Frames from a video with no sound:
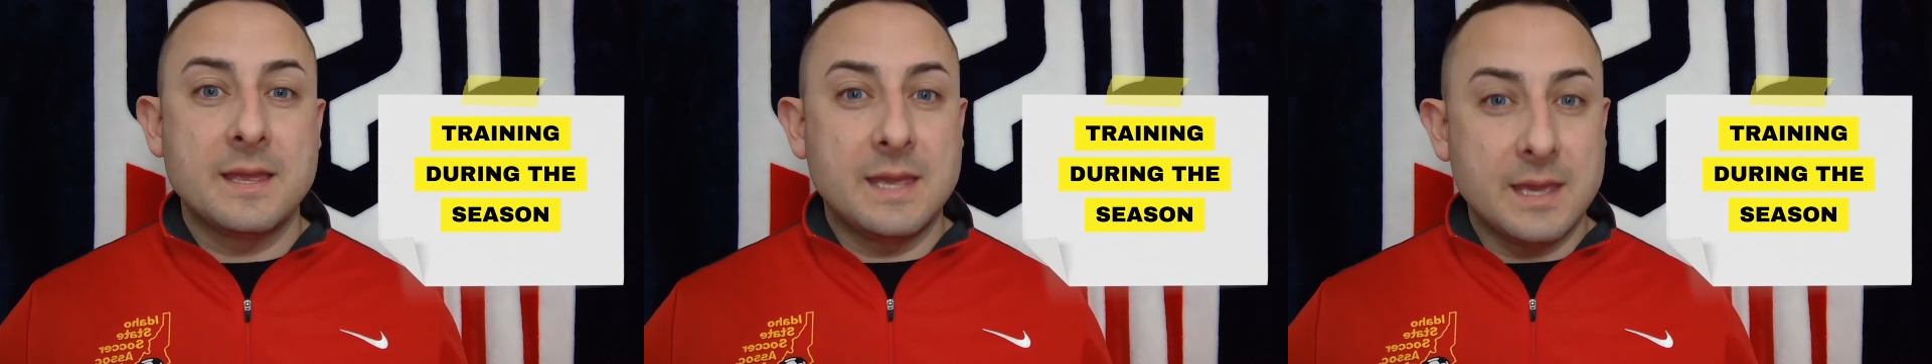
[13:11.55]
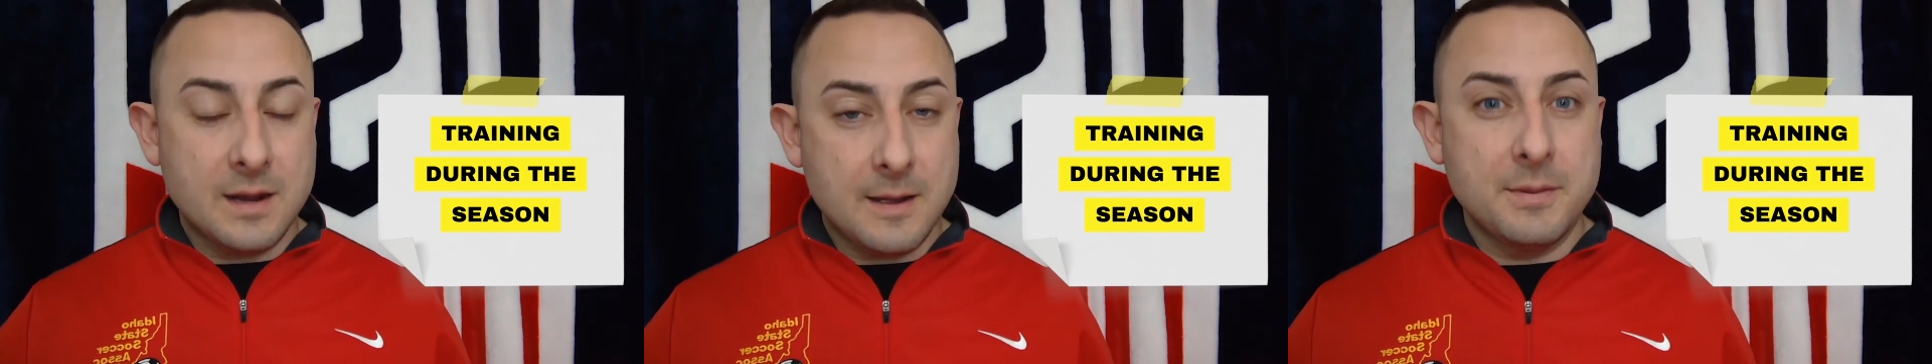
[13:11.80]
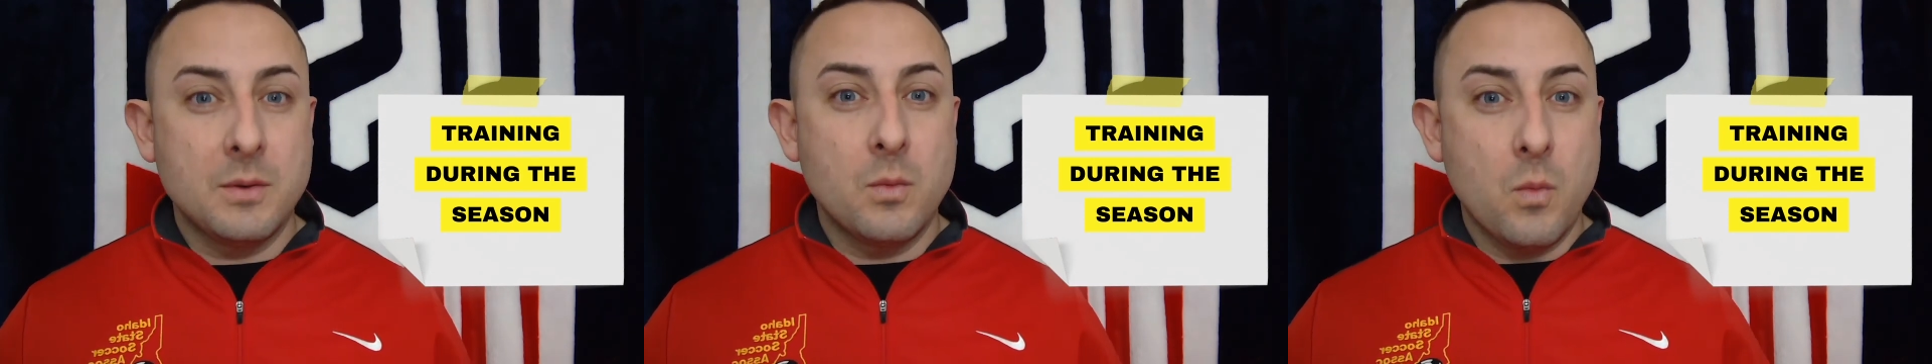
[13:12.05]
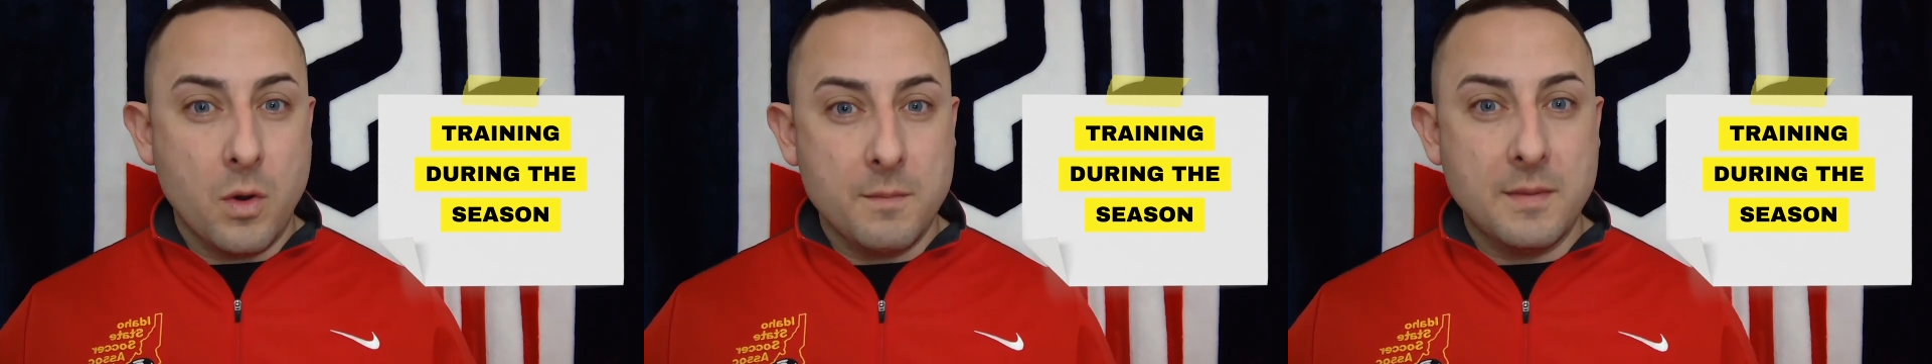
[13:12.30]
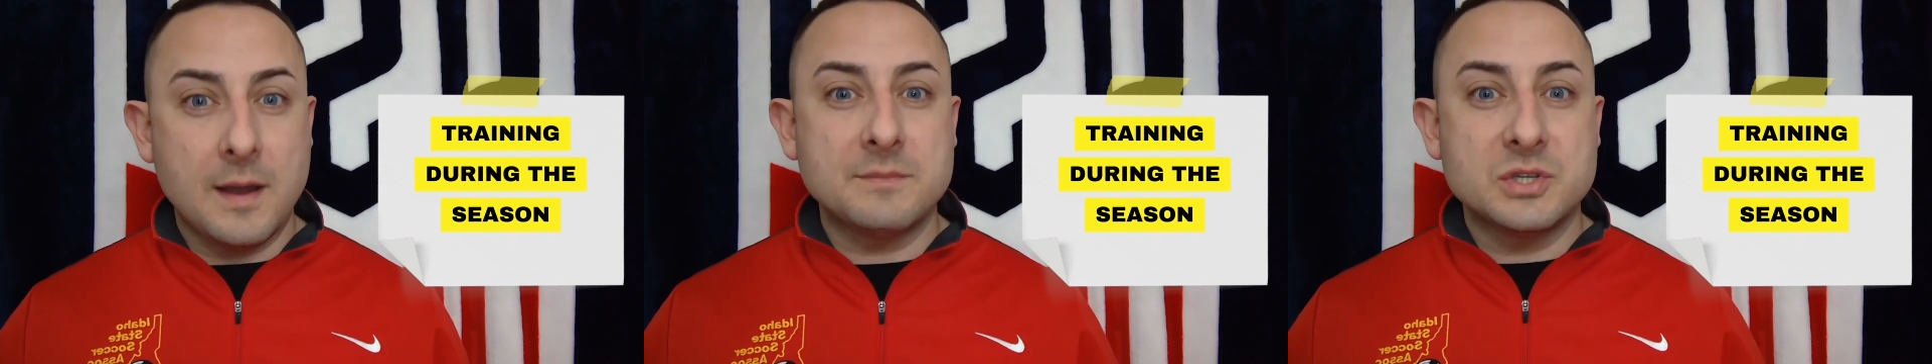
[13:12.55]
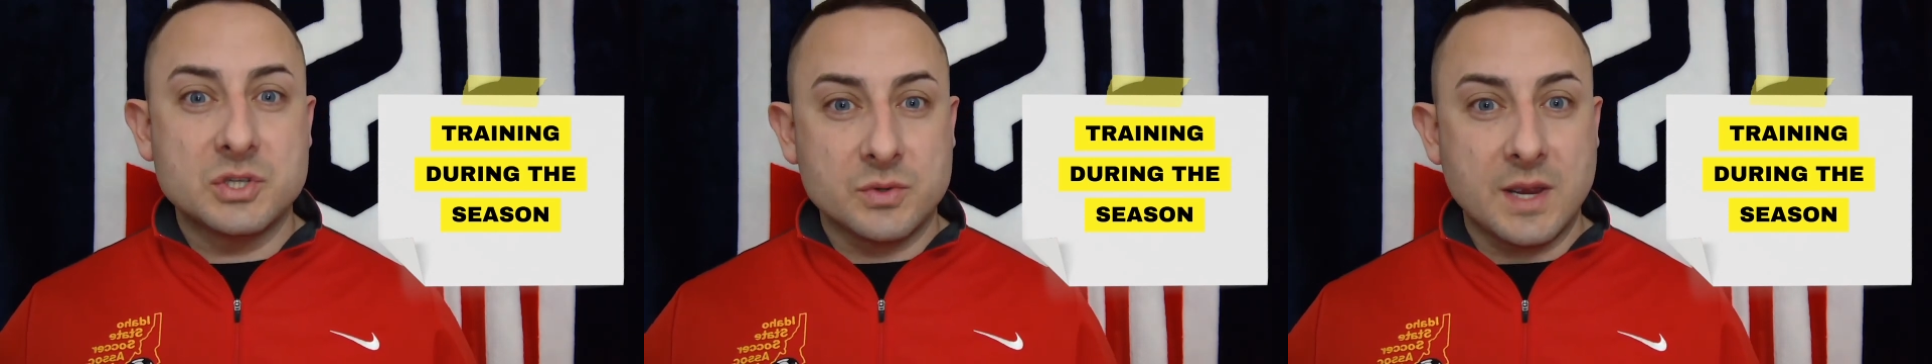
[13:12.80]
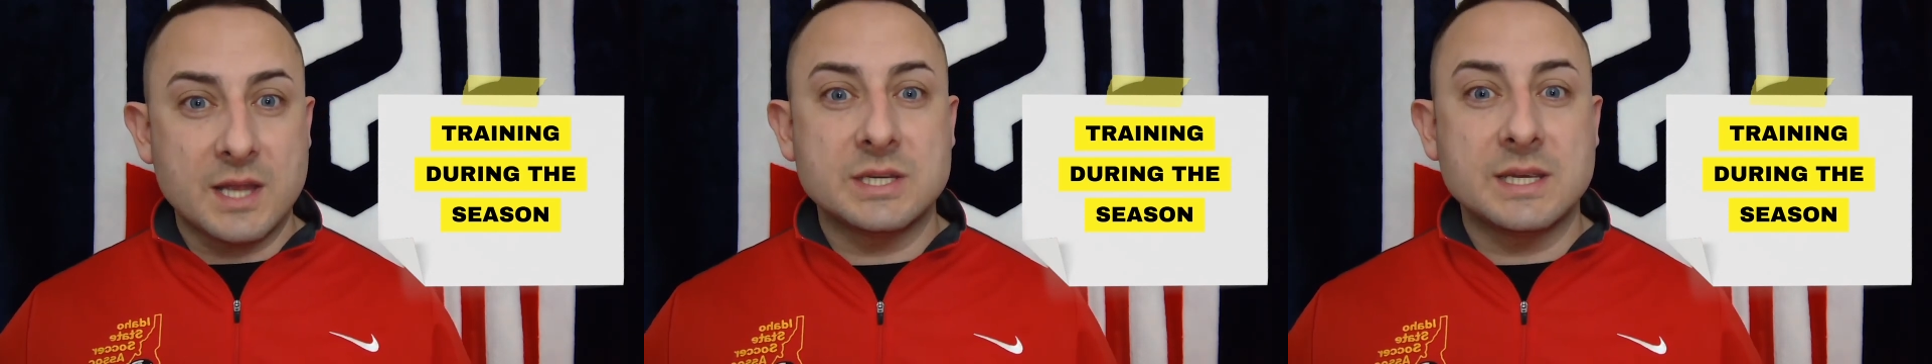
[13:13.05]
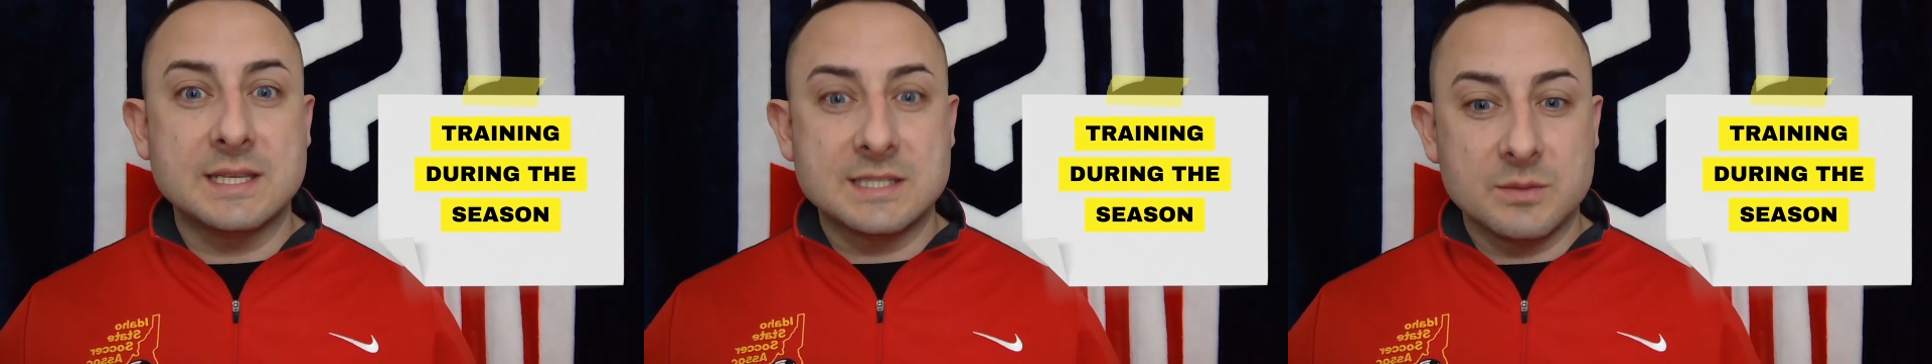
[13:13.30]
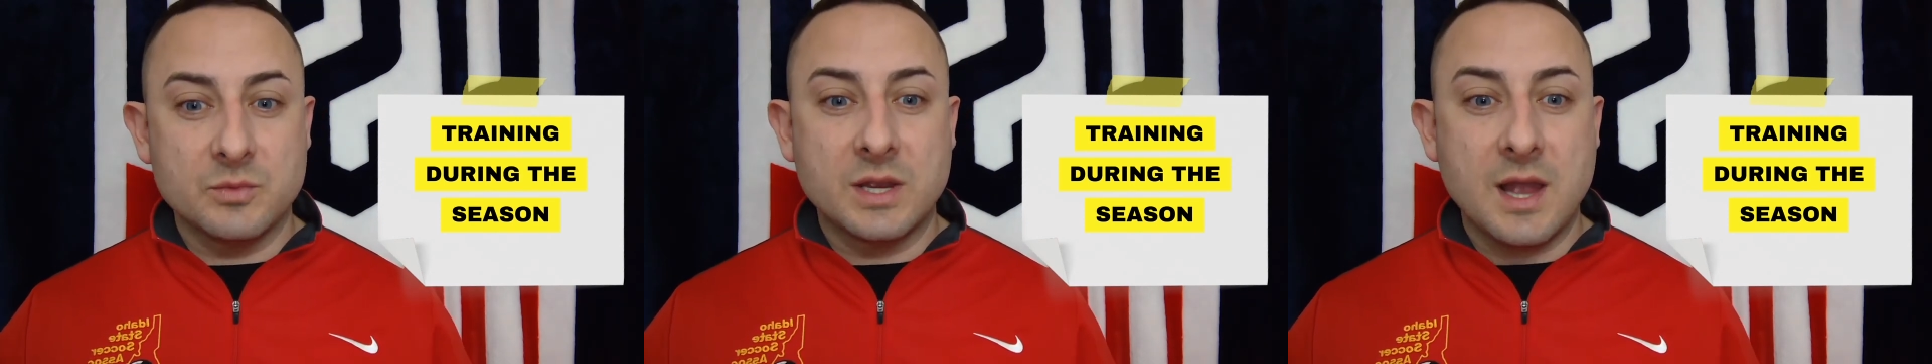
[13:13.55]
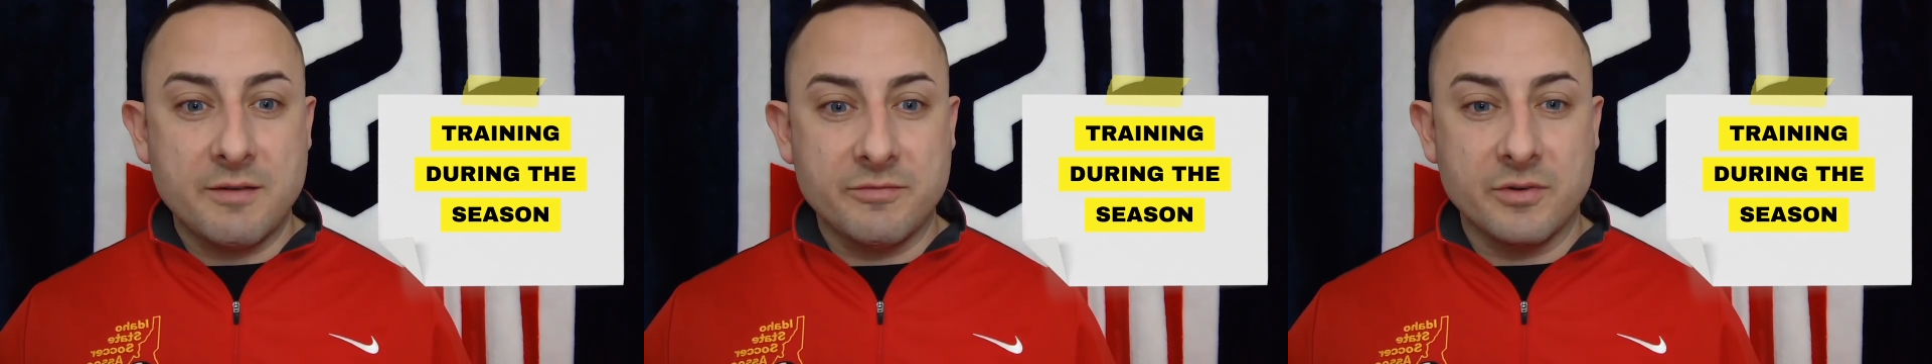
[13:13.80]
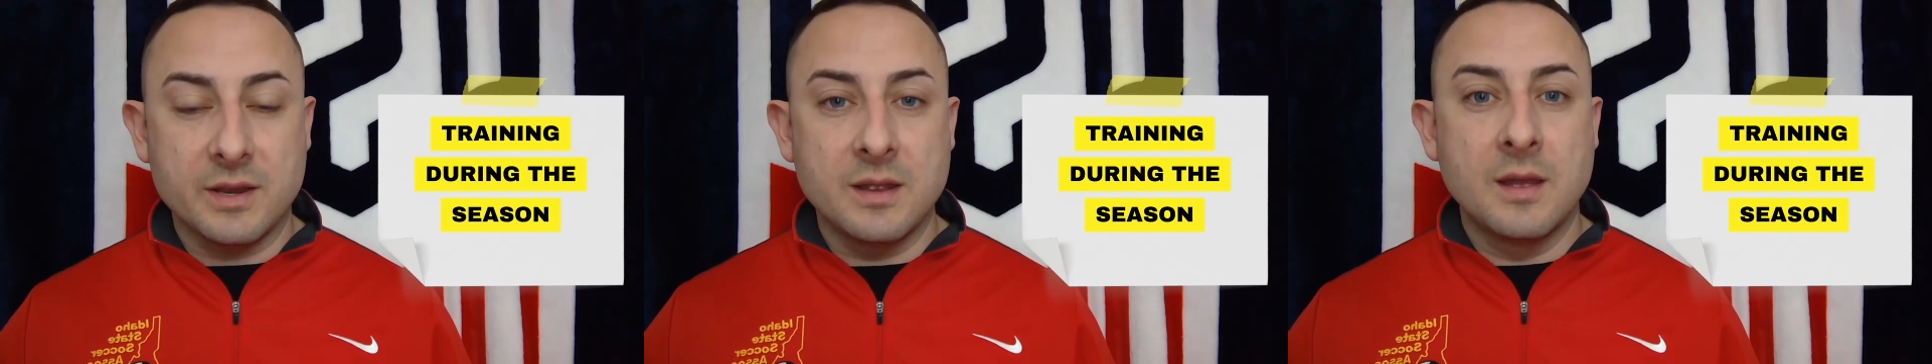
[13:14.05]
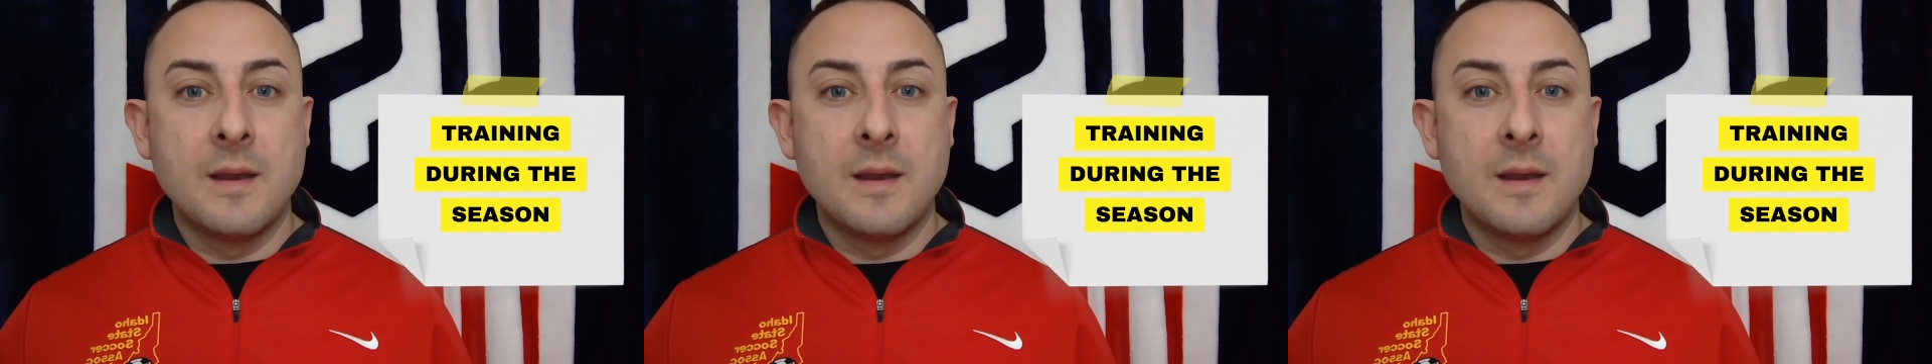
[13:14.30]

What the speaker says: Get up, warm up, stretch, get some recovery.